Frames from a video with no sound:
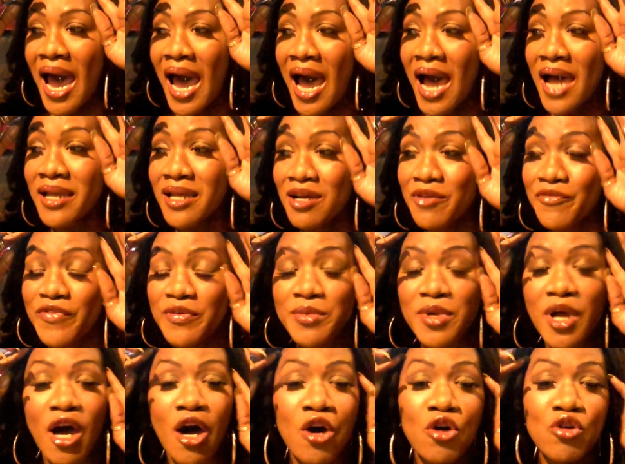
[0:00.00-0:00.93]
I come
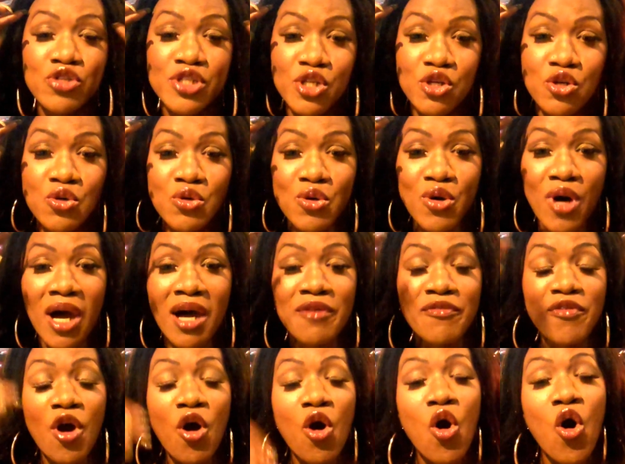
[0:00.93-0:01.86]
from the old school
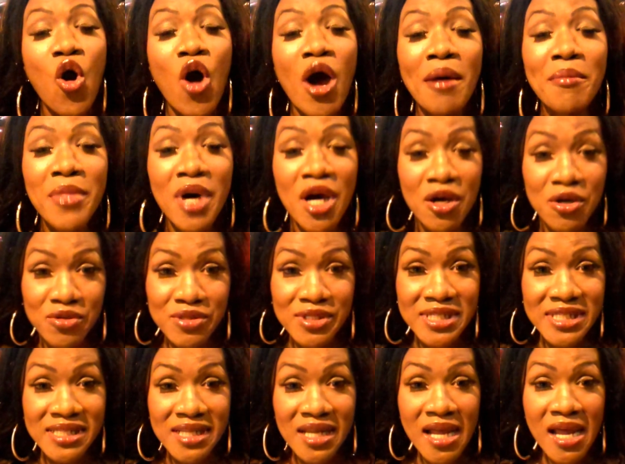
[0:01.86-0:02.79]
of
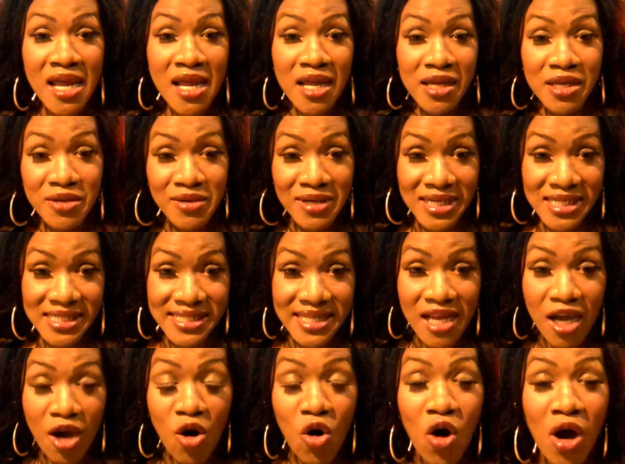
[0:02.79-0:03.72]
hormones. You
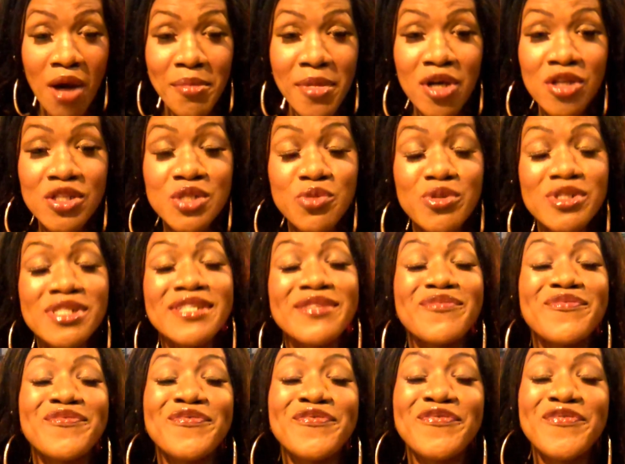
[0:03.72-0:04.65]
understand? Hormones was
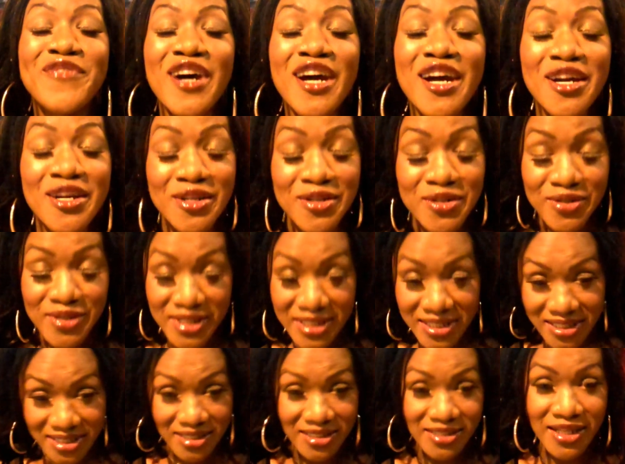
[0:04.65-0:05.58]

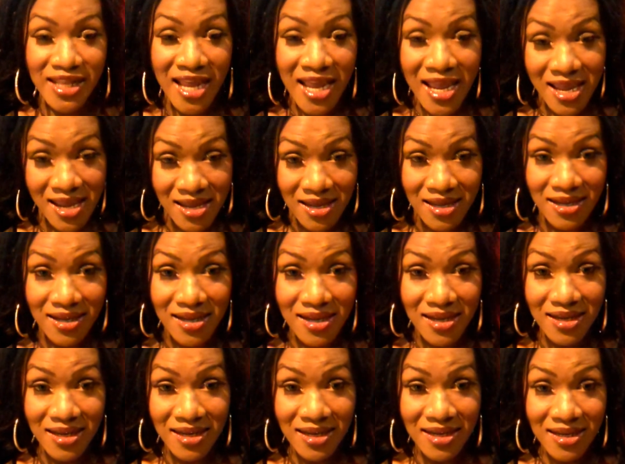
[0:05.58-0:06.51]
first thing,
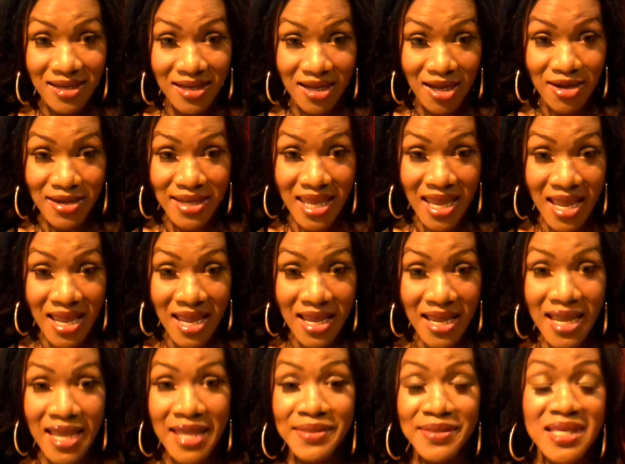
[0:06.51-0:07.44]
okay?
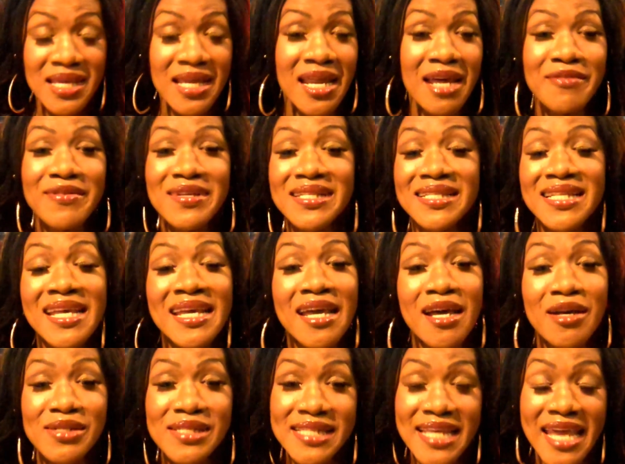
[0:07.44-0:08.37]
And then everything
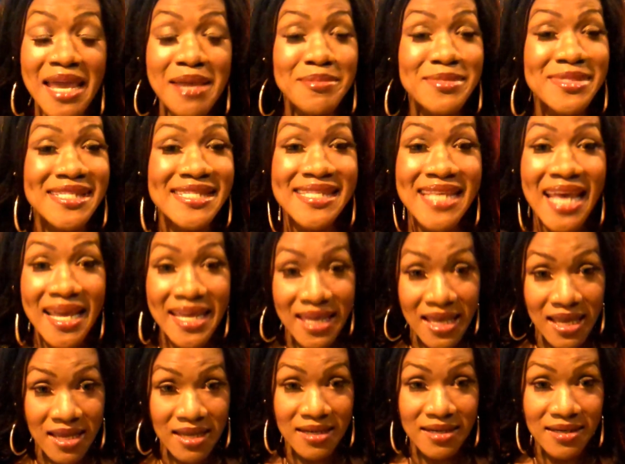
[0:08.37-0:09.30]
else came
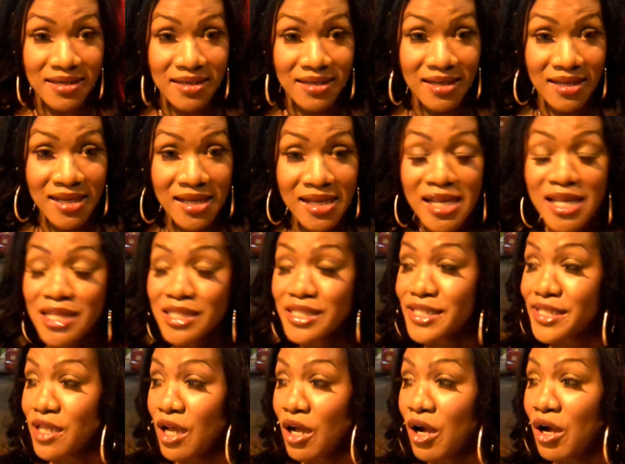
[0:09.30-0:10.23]
second.
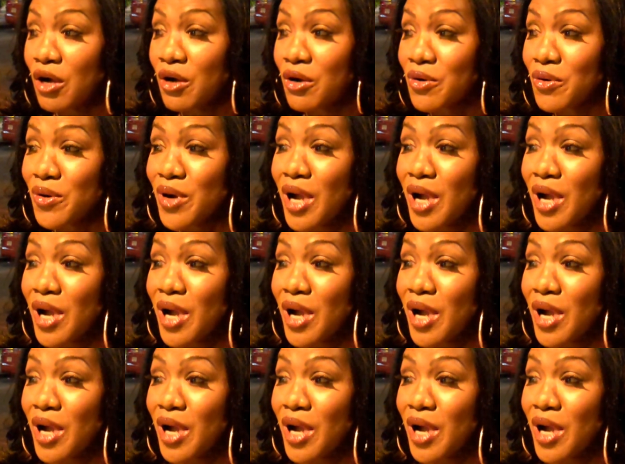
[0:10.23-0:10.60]
So